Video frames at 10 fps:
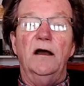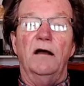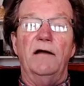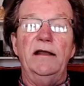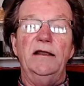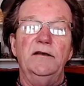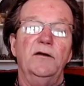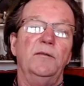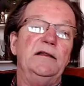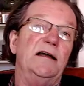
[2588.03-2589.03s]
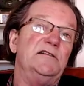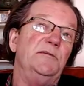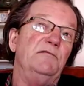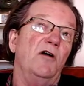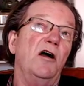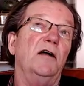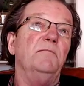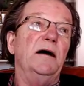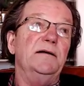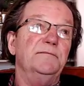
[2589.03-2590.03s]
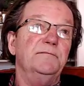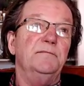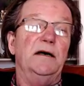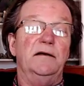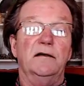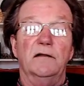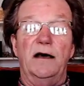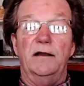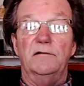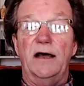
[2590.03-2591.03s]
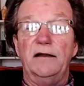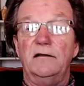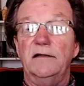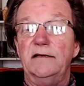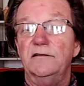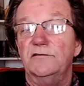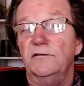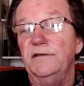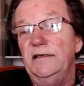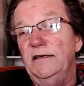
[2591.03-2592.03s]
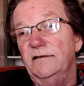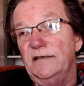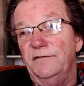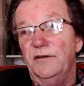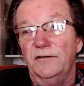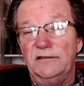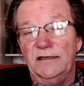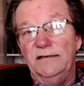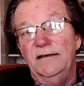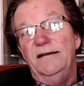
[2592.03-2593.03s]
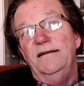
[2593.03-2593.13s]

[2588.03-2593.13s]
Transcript: All right, and nobody likes to be wrong, but a lot of collectors over the years, I've noticed they